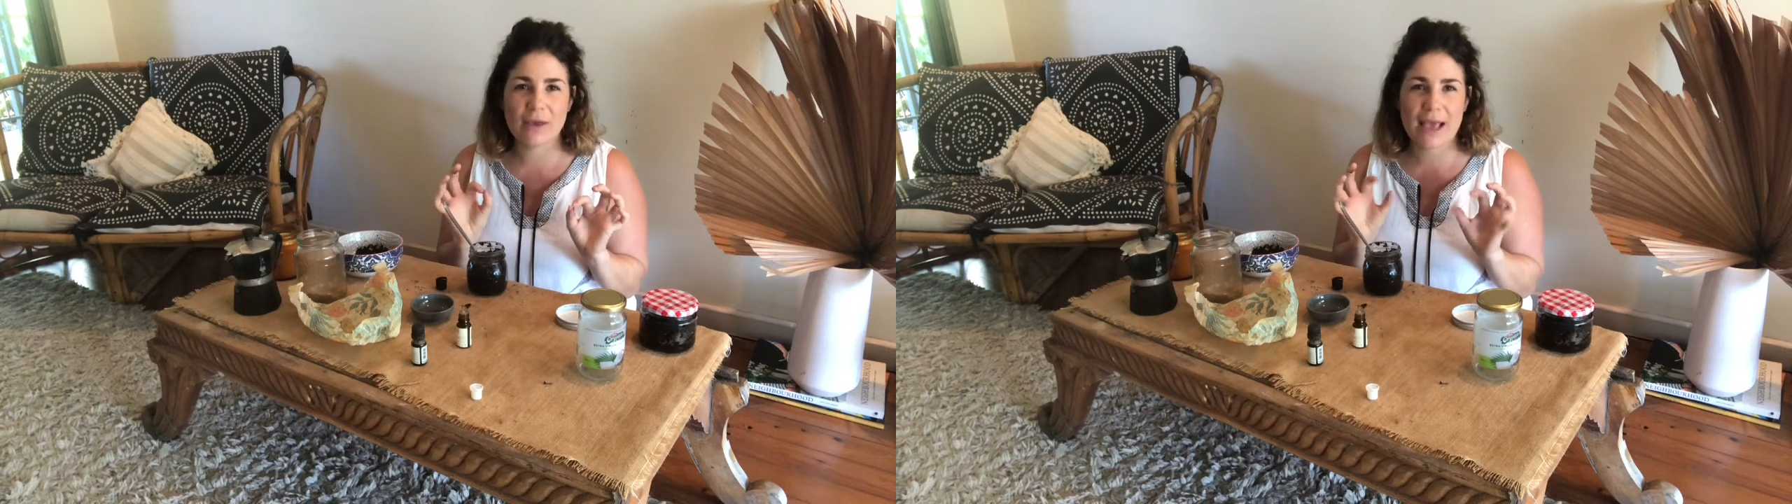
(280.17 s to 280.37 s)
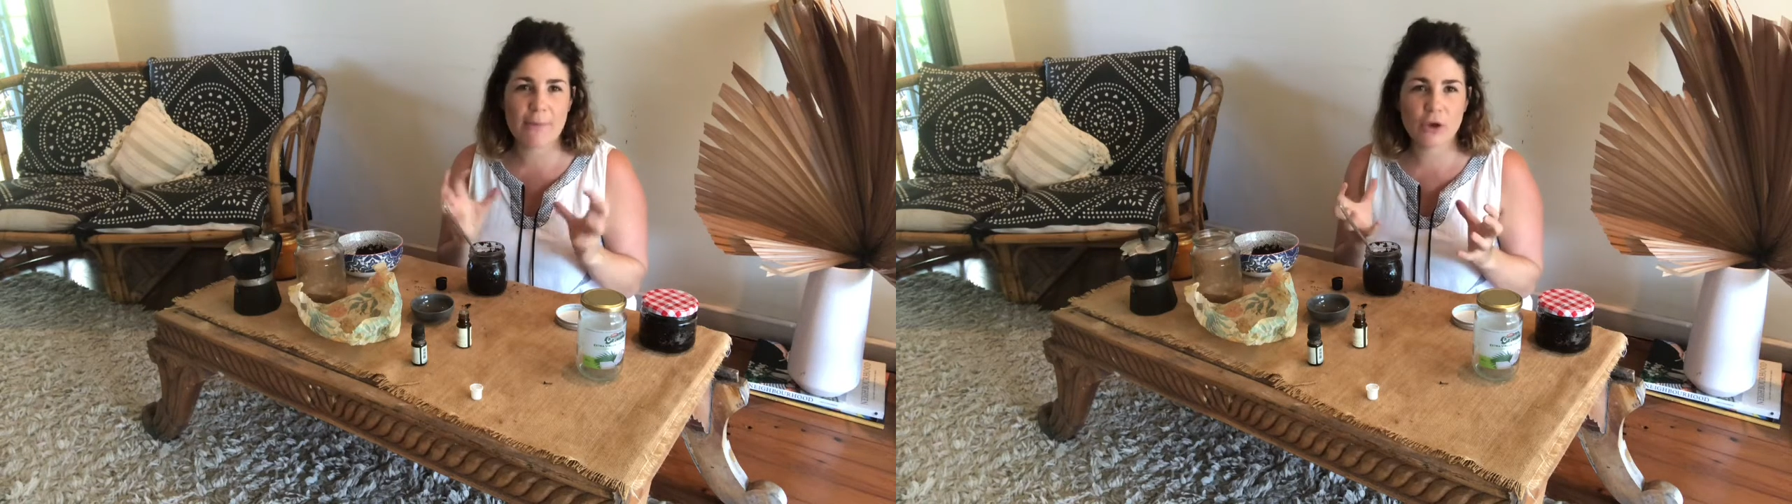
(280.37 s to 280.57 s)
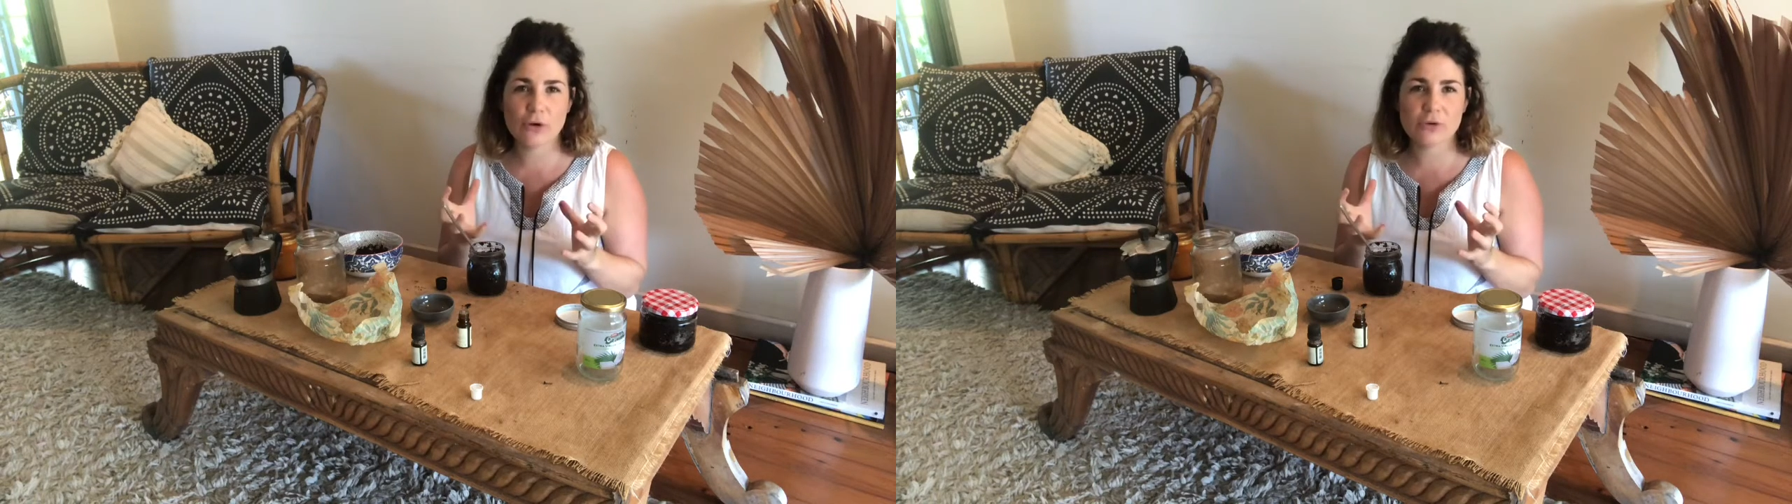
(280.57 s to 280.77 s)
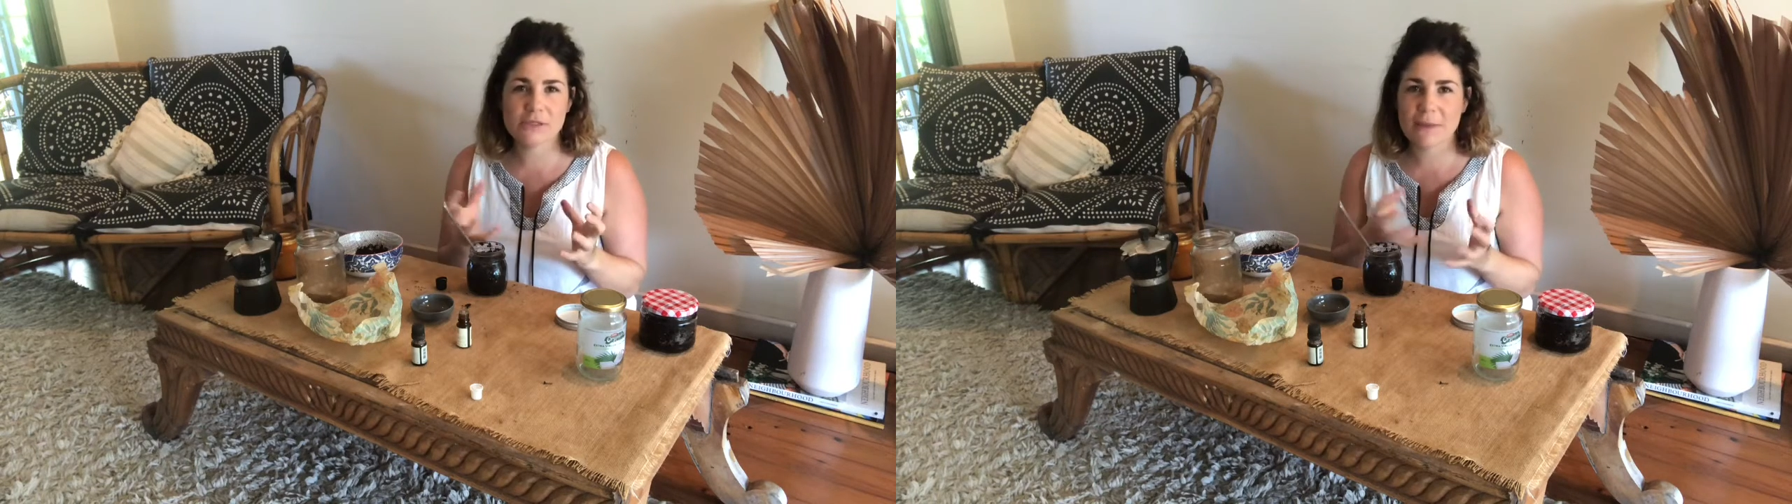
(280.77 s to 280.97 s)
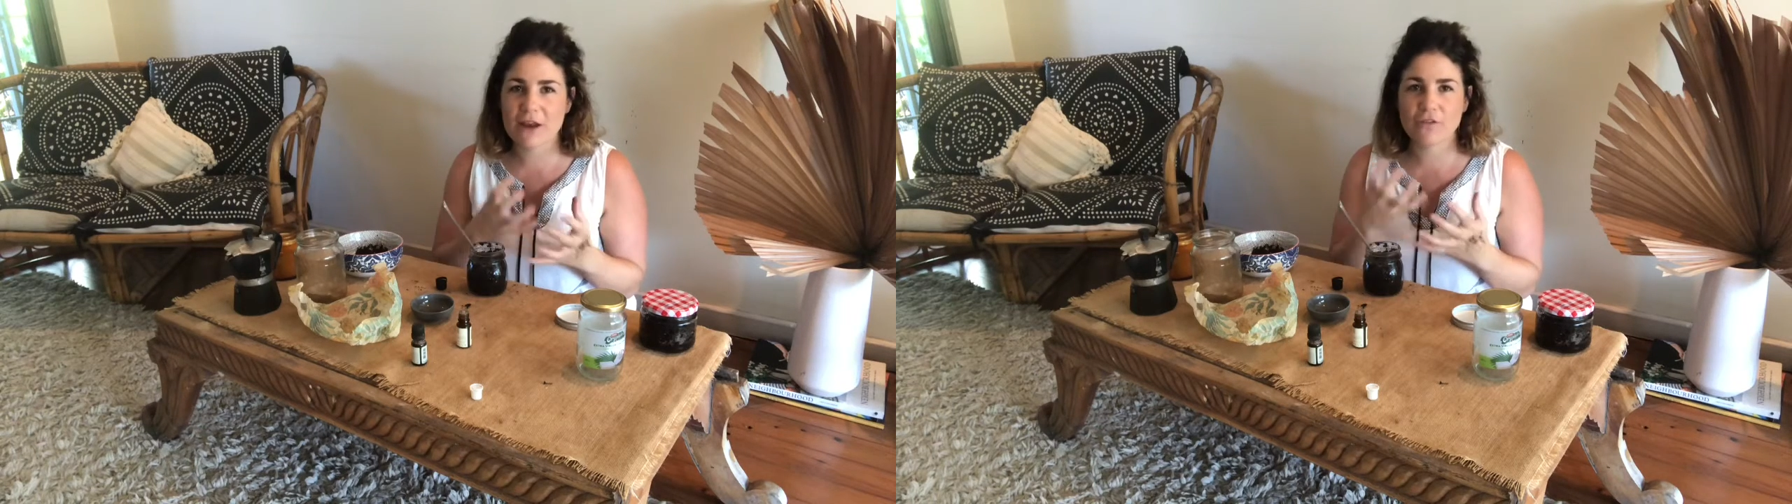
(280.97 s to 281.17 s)

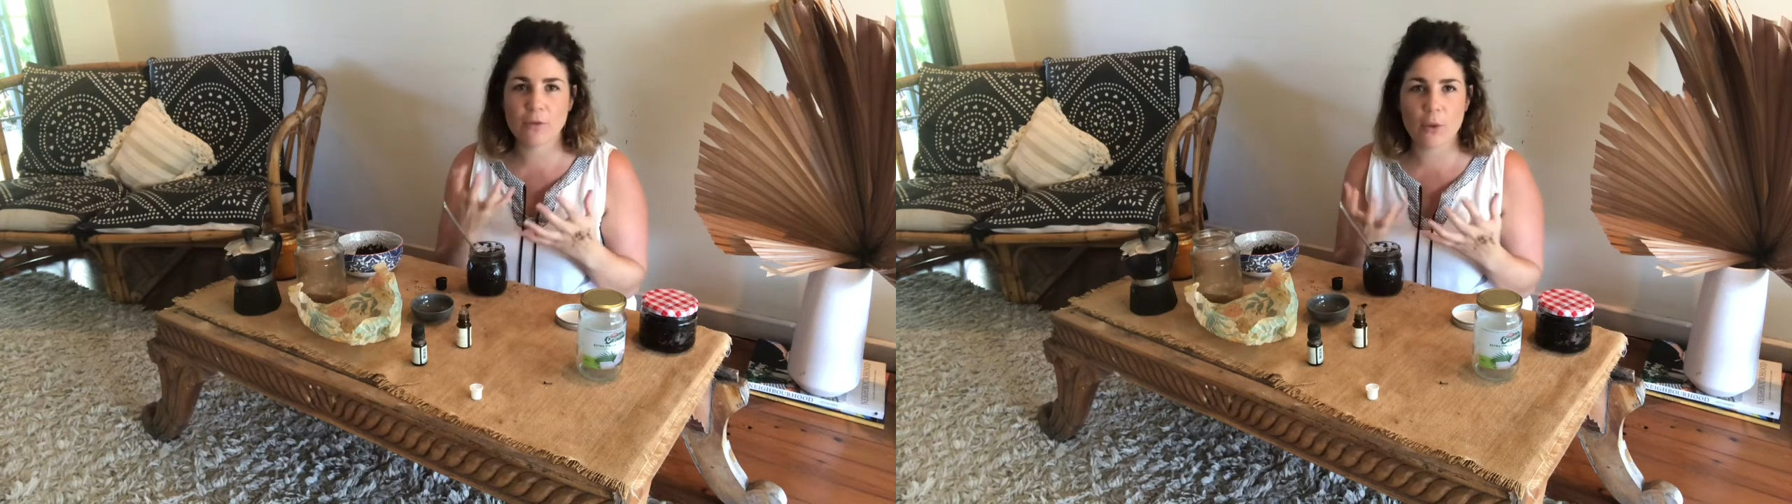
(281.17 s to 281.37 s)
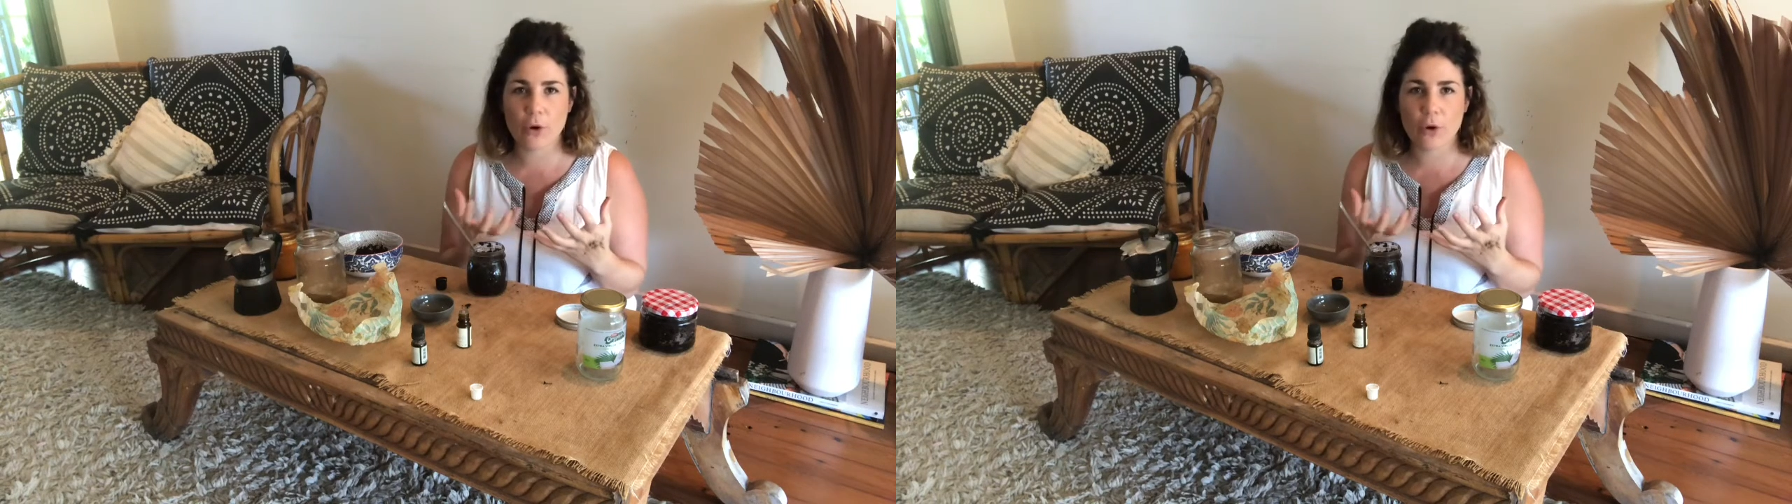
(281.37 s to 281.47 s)
chemicals made from